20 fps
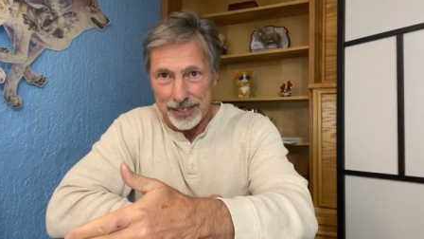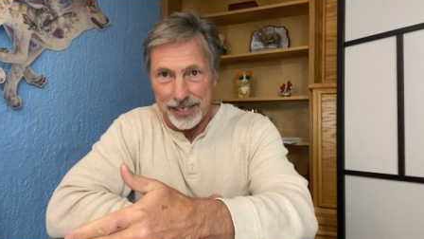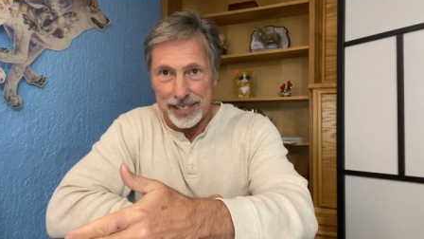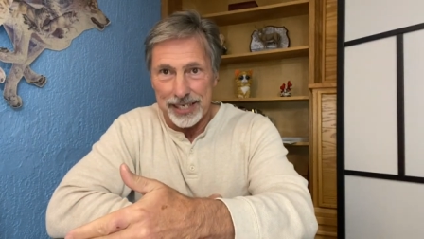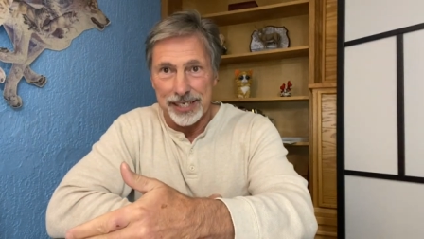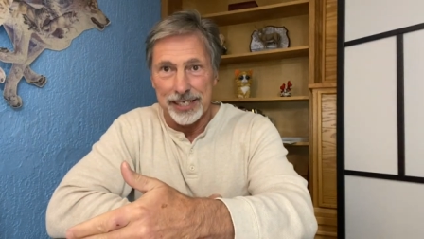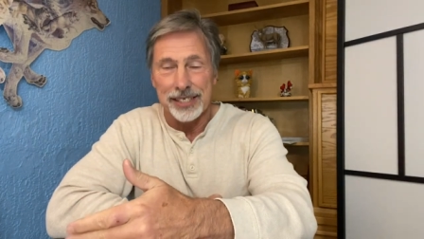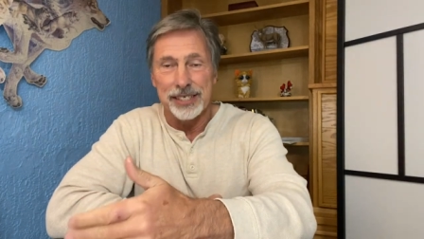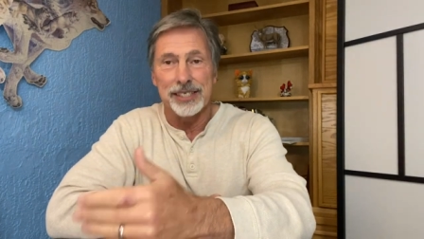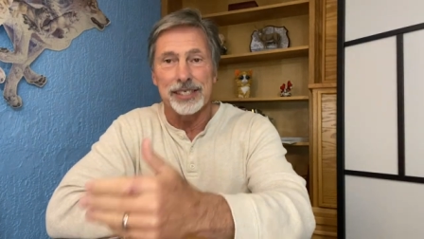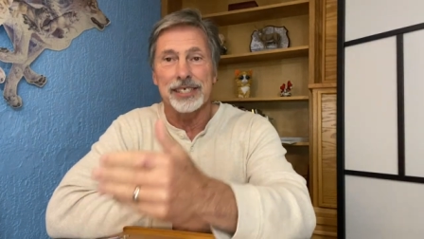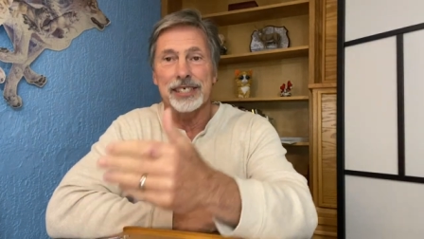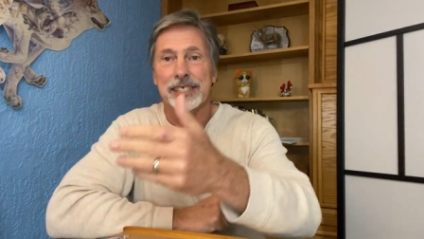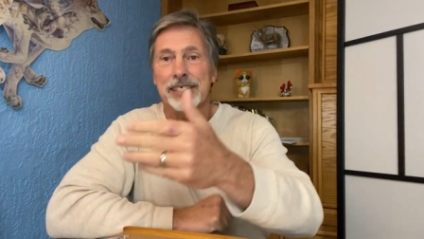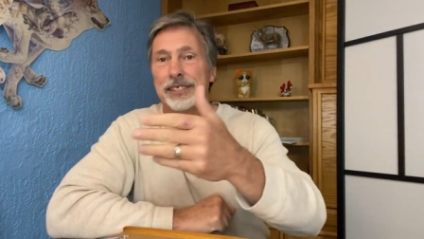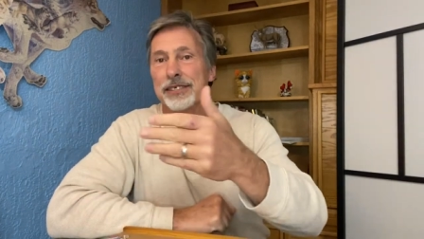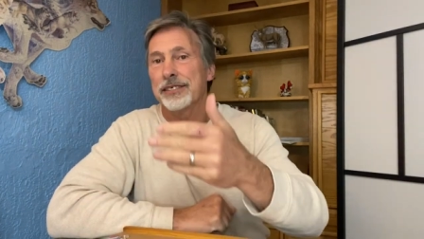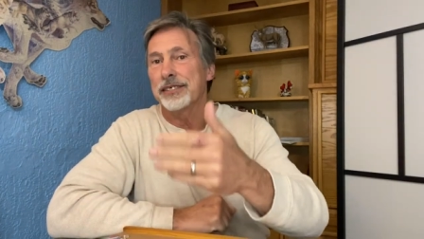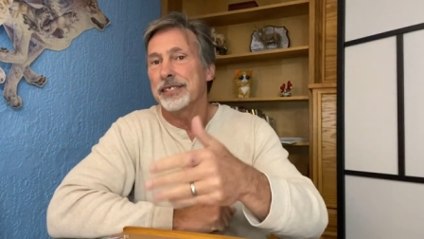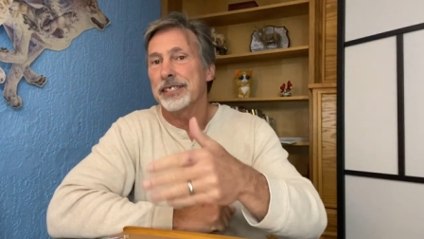kidney
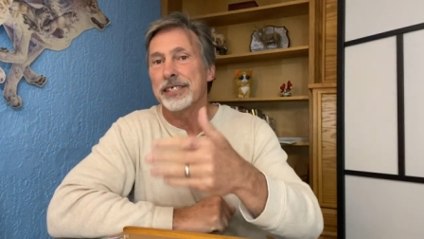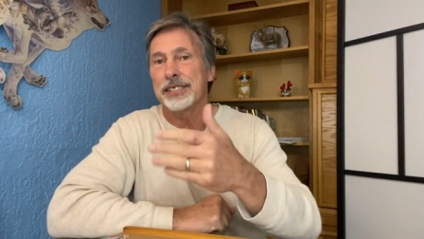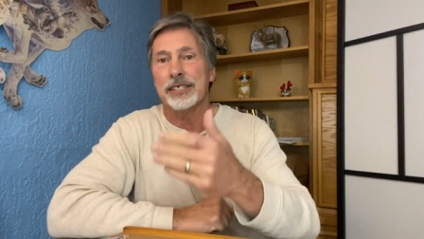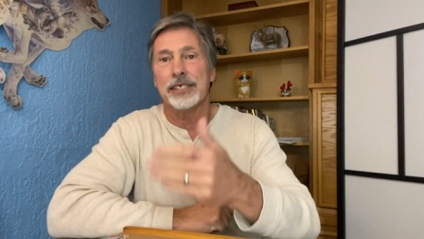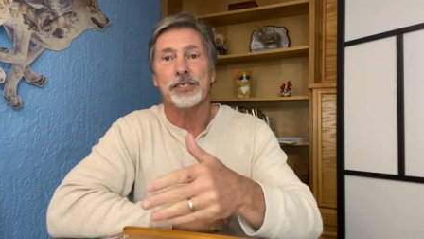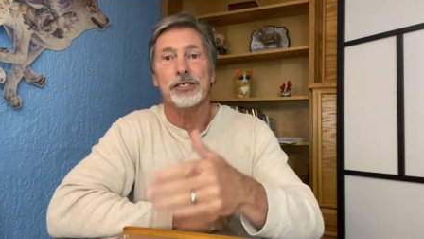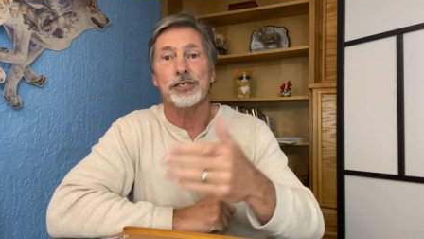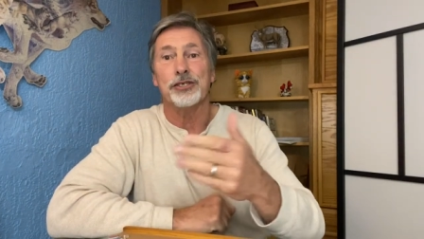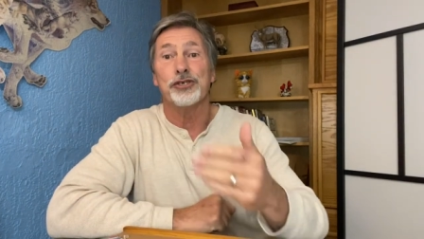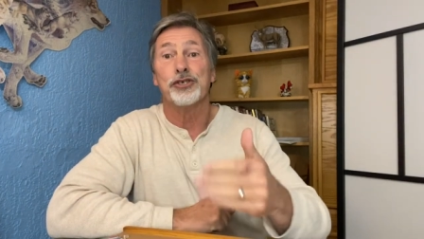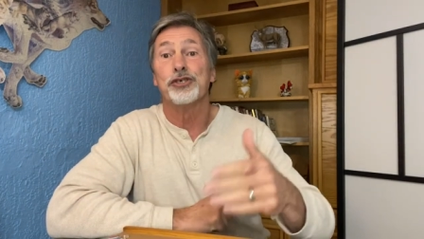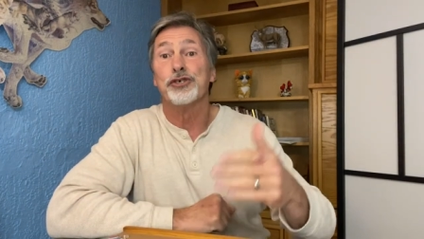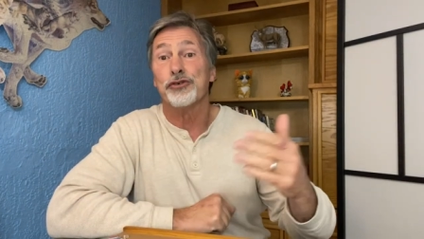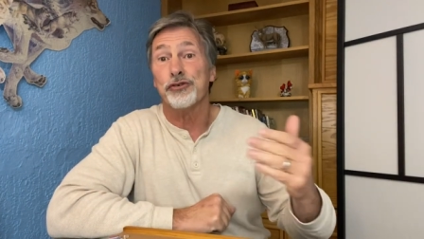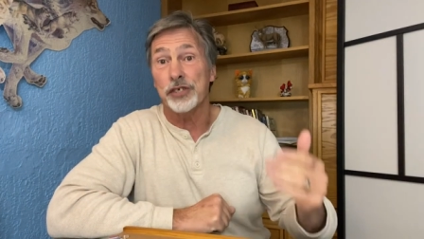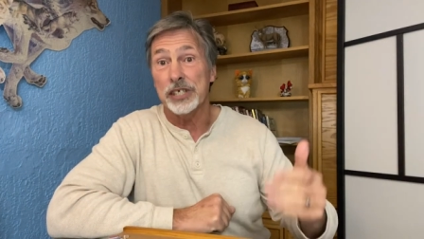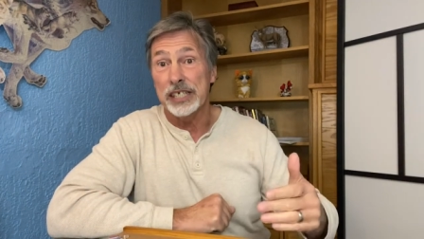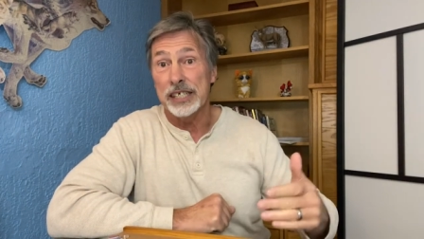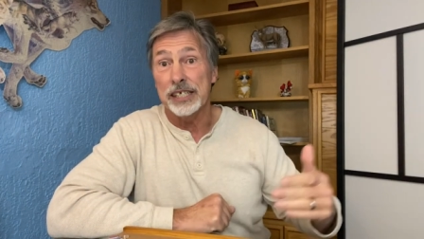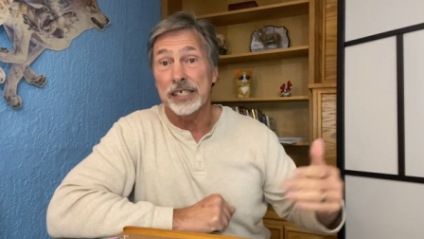disease, it doesn't
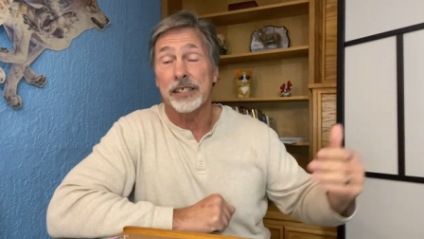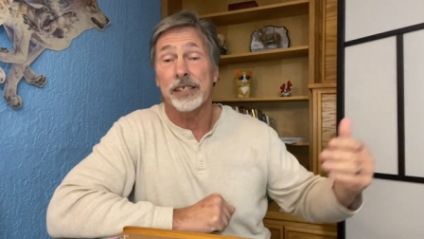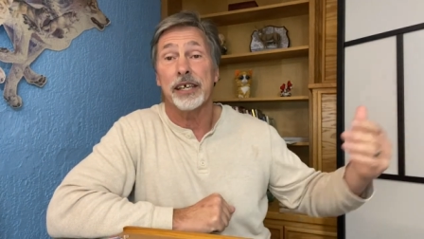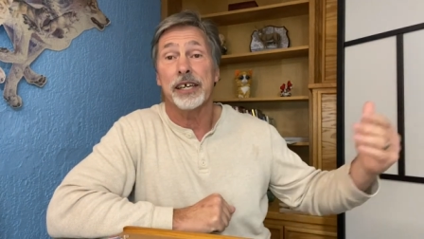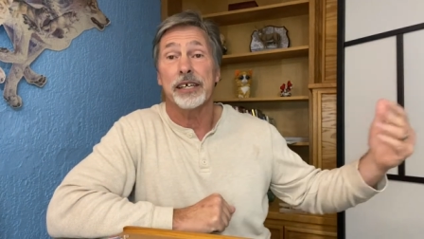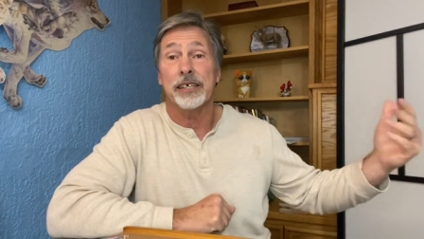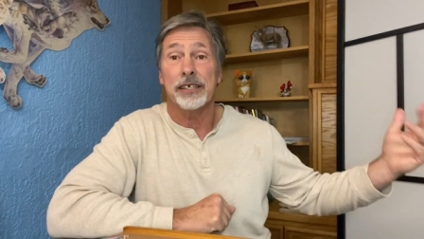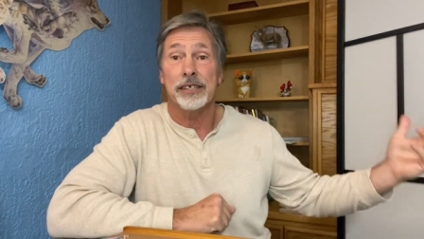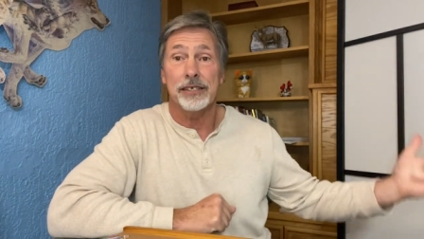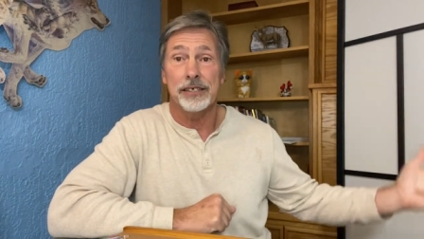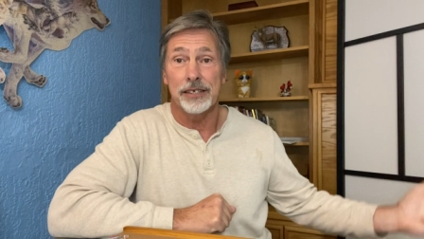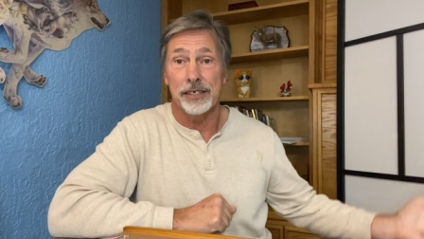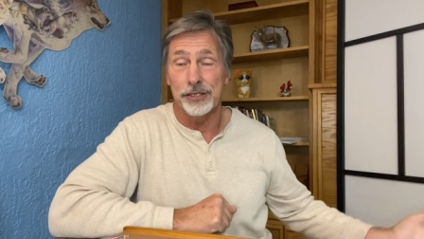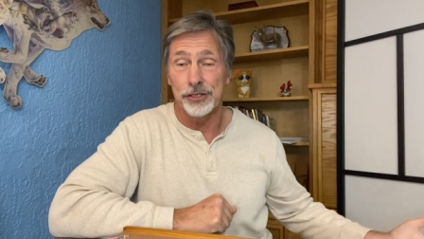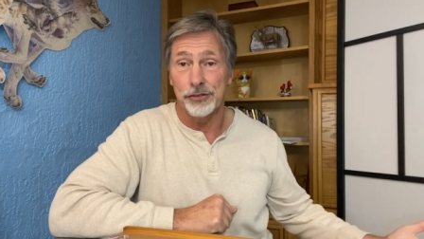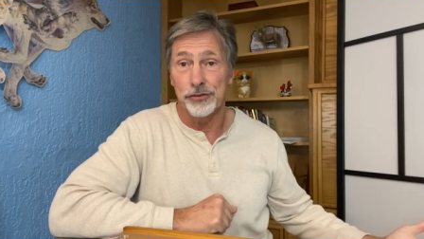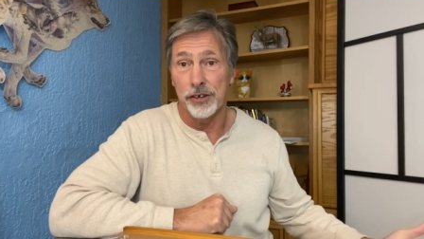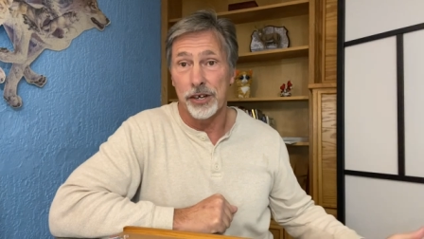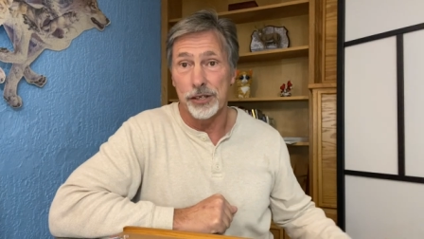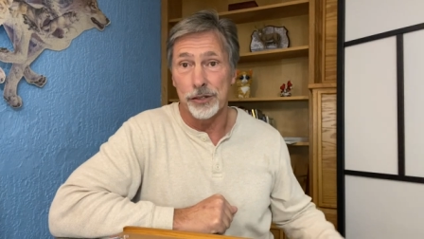treat it like a
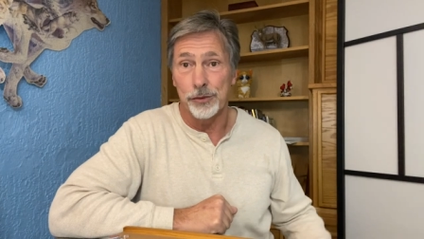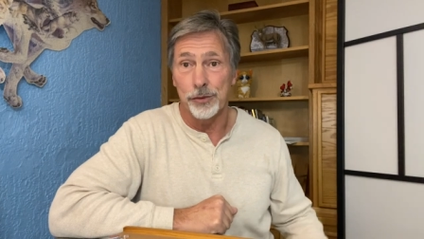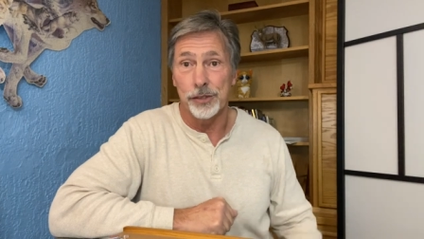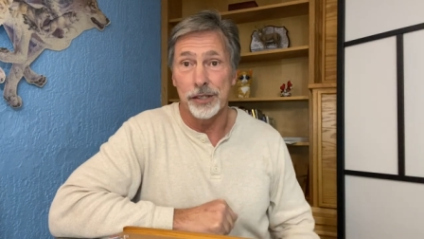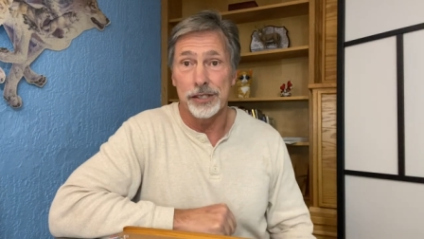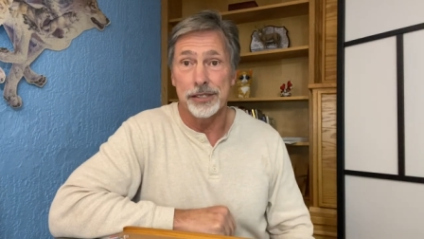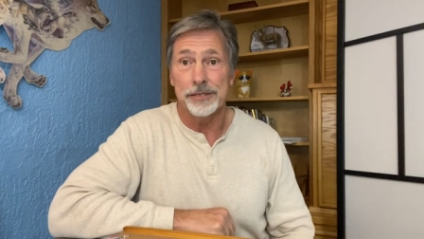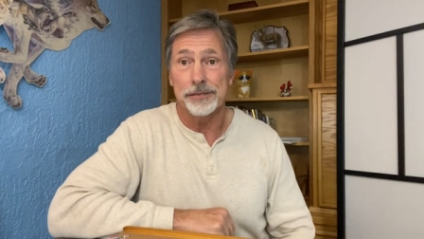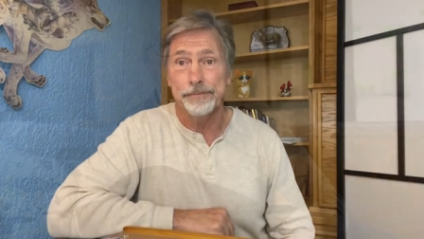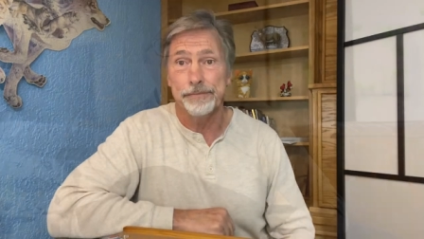drug would.